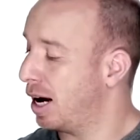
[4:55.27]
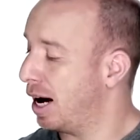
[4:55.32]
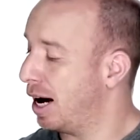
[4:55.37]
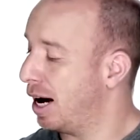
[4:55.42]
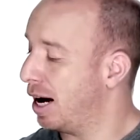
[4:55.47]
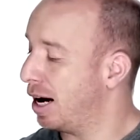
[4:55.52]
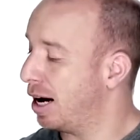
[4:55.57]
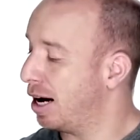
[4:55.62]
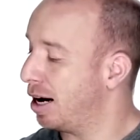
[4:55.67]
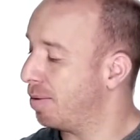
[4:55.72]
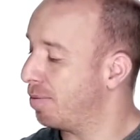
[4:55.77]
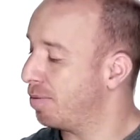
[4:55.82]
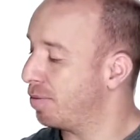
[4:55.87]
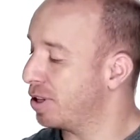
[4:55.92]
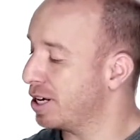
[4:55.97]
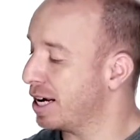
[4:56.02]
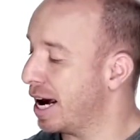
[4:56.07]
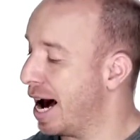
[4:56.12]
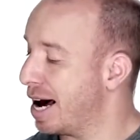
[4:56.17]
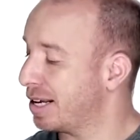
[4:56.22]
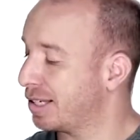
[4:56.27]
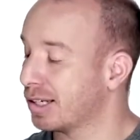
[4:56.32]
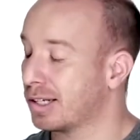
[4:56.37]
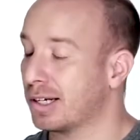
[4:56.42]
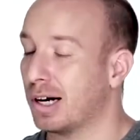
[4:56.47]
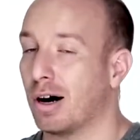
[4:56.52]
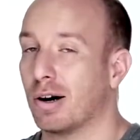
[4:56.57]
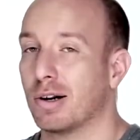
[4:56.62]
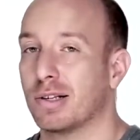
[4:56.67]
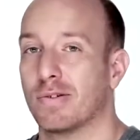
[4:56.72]
The
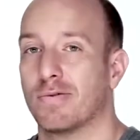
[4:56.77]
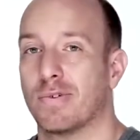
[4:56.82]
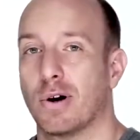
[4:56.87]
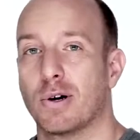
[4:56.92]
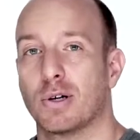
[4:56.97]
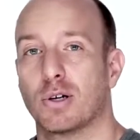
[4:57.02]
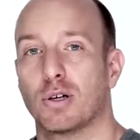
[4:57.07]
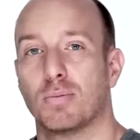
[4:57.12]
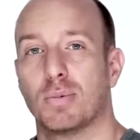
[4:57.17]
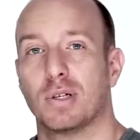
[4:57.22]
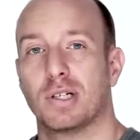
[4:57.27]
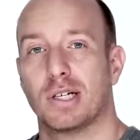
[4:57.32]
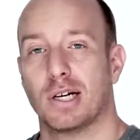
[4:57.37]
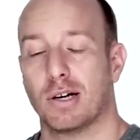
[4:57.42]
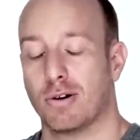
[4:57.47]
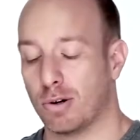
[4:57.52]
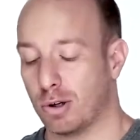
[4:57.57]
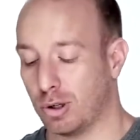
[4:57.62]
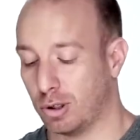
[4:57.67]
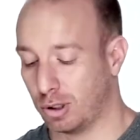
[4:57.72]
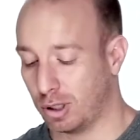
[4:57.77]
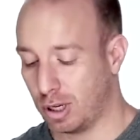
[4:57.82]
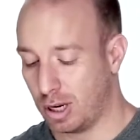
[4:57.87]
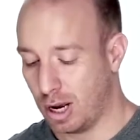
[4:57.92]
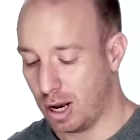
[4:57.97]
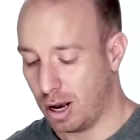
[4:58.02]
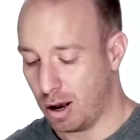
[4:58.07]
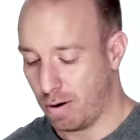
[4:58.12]
acetyl is a very good material